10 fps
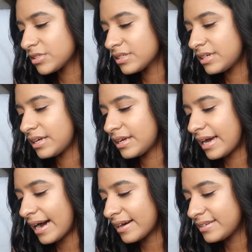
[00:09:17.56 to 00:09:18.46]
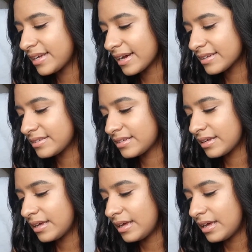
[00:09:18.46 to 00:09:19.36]
just gonna hit add text
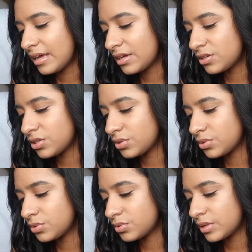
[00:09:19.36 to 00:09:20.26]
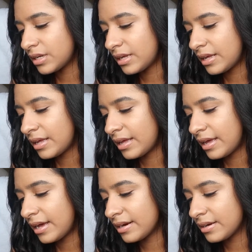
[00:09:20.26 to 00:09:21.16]
and do
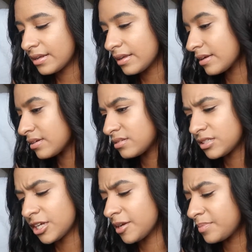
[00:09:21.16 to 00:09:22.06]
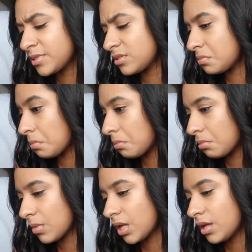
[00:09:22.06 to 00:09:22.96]
editing tips.
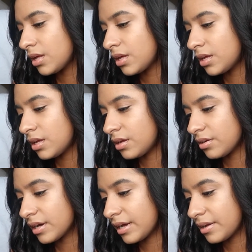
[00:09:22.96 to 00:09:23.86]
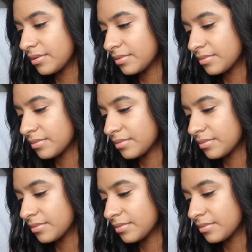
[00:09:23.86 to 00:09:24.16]
Okay.